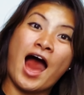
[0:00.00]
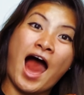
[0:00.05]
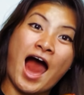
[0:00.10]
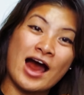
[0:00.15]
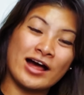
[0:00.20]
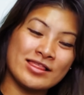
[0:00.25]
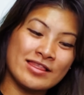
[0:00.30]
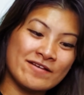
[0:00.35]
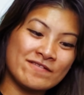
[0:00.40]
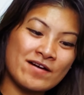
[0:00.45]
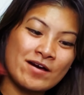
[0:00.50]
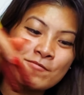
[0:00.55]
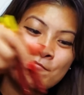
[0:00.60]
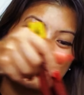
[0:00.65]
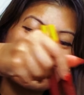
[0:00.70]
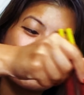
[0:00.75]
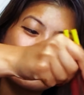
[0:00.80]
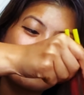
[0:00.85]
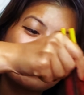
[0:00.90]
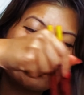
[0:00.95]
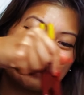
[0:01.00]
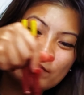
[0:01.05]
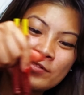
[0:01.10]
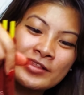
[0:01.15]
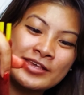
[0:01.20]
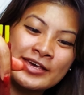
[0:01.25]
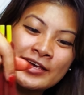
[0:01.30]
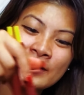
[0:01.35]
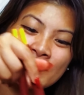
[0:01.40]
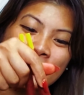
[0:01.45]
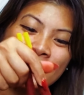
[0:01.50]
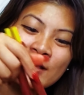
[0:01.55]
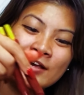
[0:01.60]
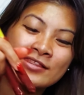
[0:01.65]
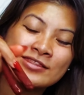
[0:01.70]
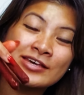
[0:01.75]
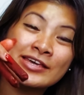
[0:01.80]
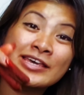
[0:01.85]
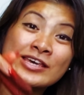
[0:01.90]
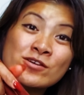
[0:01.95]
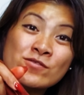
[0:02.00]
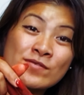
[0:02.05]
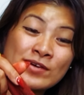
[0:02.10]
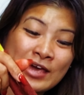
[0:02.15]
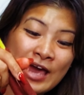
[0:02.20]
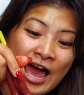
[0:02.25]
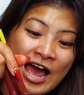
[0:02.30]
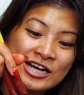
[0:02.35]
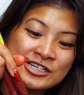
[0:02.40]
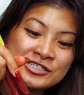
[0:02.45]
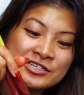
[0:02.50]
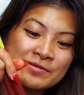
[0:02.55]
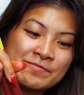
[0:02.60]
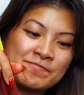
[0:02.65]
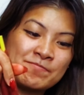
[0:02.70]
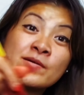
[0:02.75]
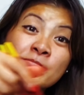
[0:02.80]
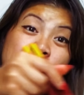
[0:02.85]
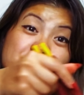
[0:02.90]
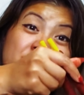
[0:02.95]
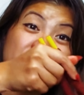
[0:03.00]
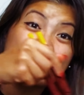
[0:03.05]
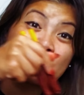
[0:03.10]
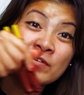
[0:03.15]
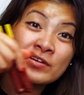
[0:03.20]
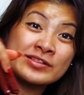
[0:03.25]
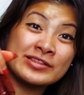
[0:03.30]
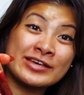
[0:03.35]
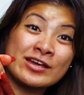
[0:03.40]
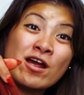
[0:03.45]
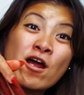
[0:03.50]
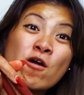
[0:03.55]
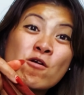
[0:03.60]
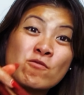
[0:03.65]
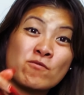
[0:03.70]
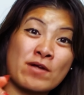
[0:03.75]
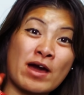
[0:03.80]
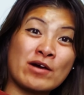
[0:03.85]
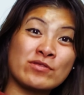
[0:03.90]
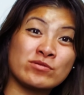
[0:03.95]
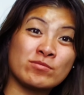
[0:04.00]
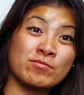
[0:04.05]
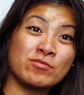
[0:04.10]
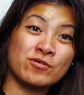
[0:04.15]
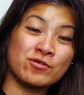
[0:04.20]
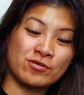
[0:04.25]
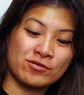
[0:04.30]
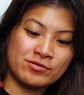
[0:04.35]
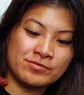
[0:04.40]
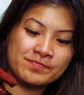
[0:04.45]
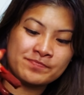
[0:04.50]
I love how beautifully the kiwi actually fit perfectly around the bowl.